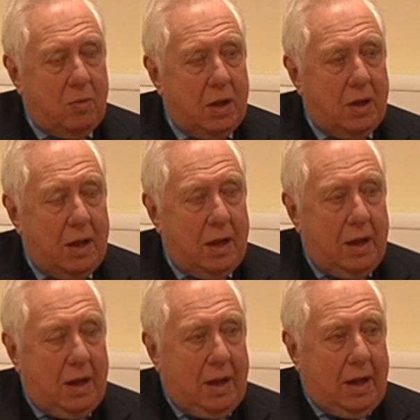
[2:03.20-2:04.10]
Well,
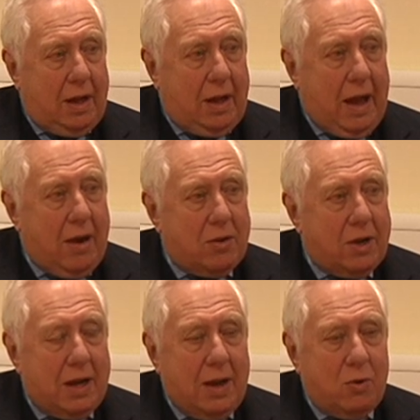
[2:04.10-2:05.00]

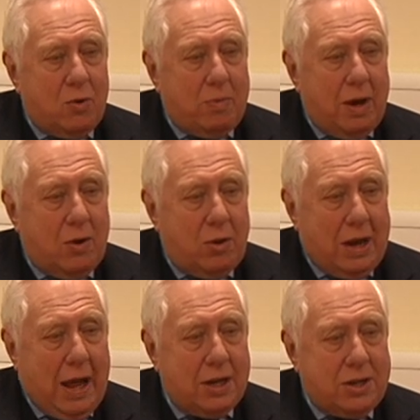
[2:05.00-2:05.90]
Harold and I had what you might call
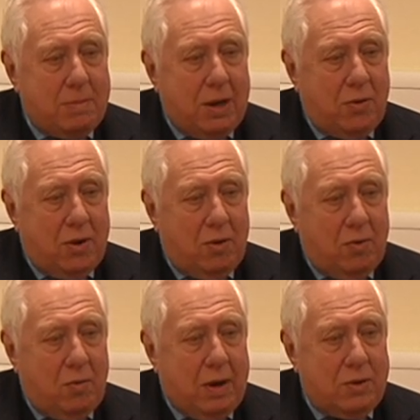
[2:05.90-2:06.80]
an
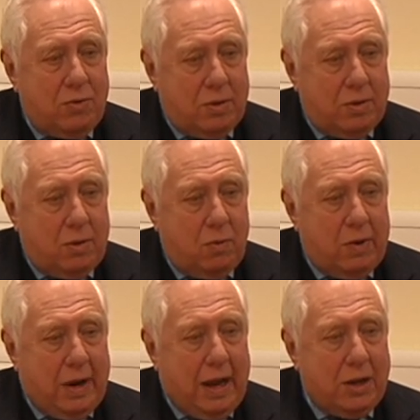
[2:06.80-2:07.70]
asymmetrical arrangement,
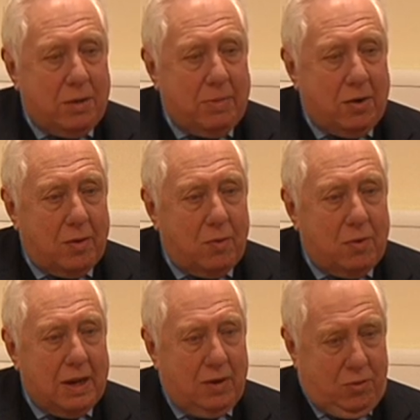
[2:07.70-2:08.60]
an asymmetrical
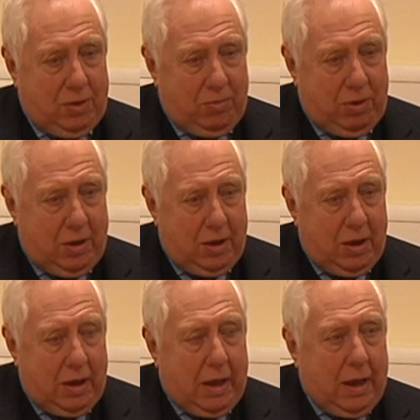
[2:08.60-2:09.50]
relationship.
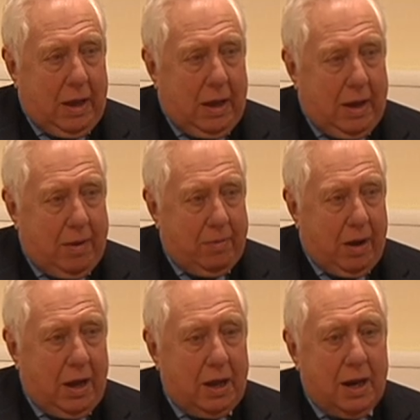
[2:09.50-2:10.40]

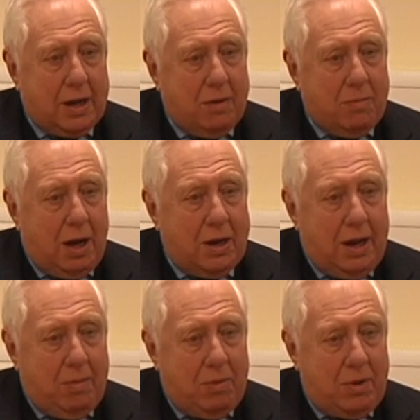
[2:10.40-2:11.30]
I liked and admired
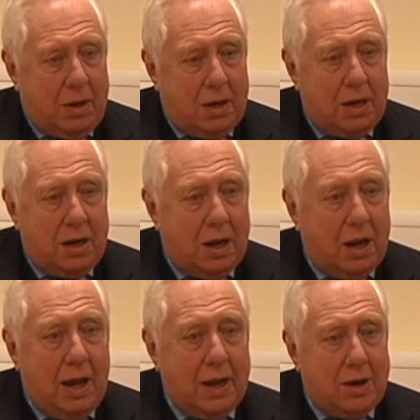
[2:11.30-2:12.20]
him, and he didn't
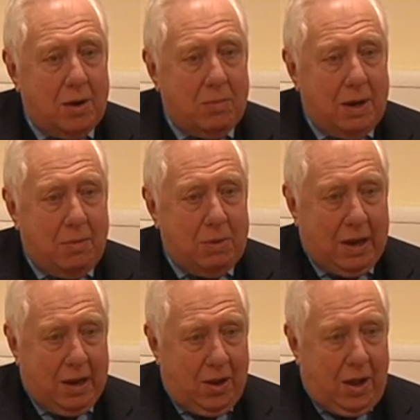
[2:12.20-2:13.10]
like and admire me.